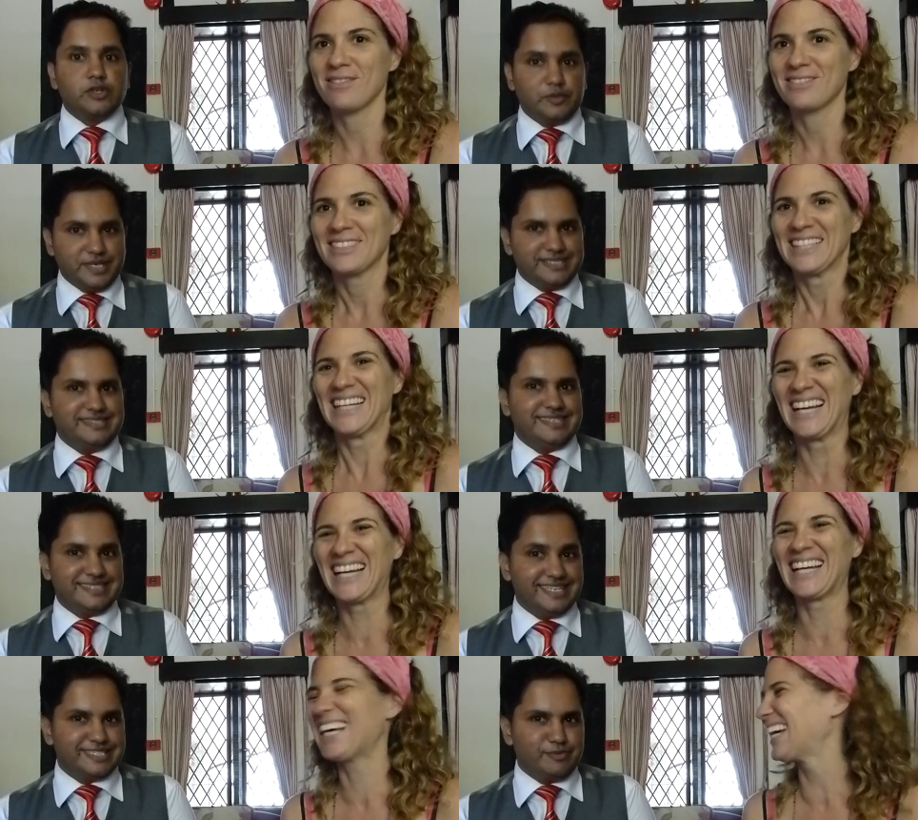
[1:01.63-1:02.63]
Speaker 1: strawberries.
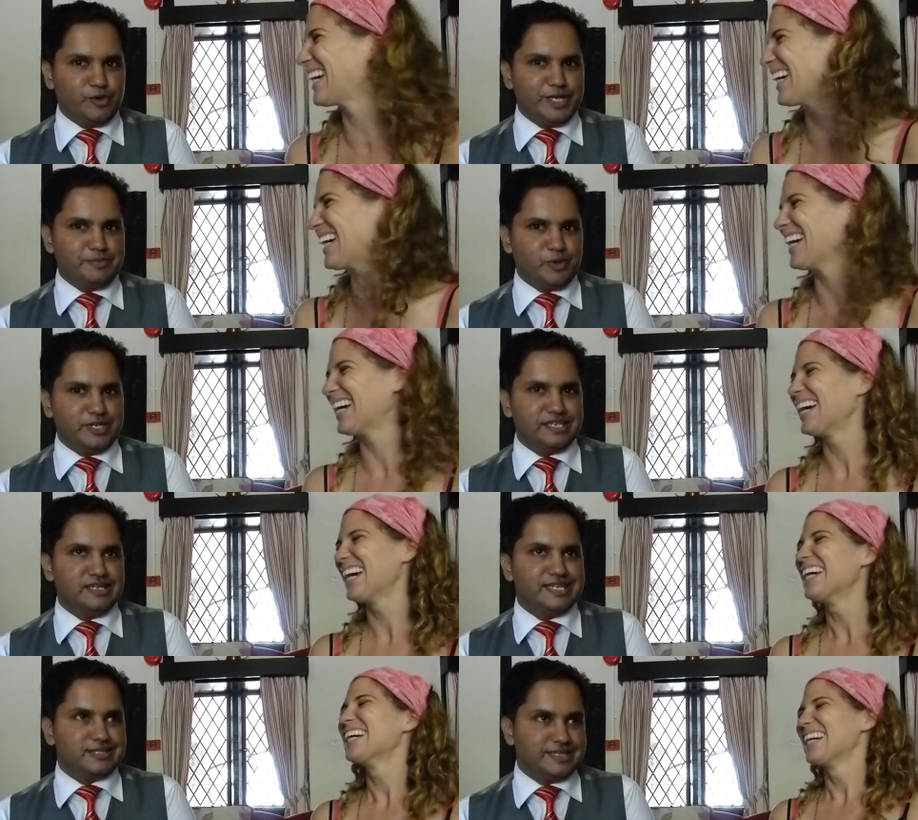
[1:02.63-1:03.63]
that's more important
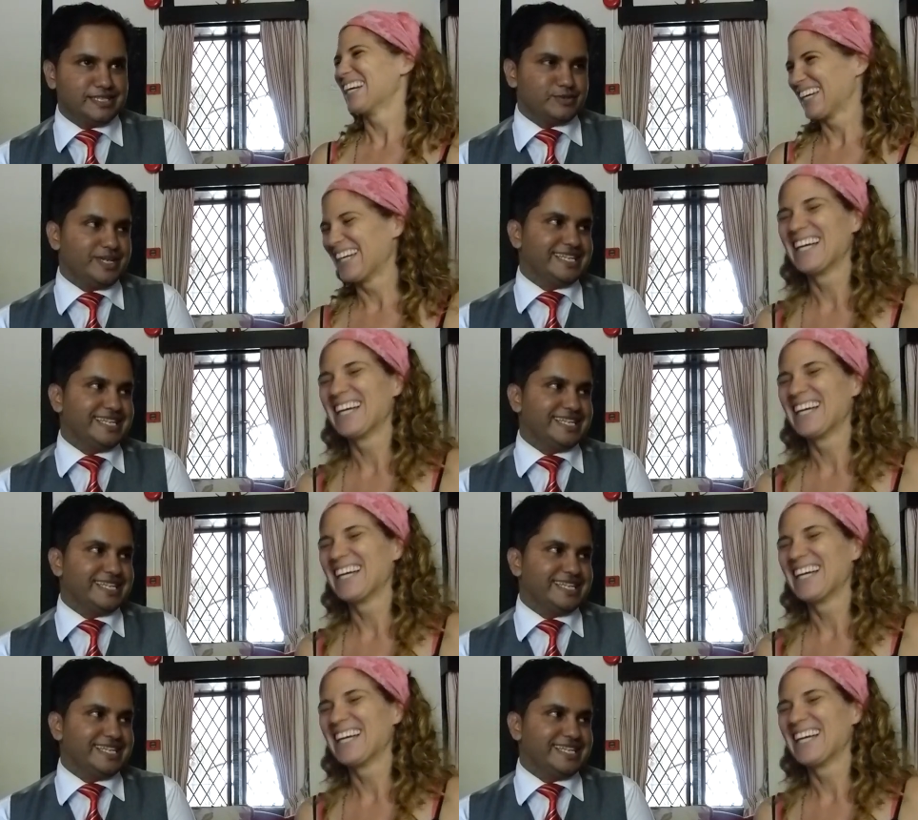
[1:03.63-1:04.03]
as, as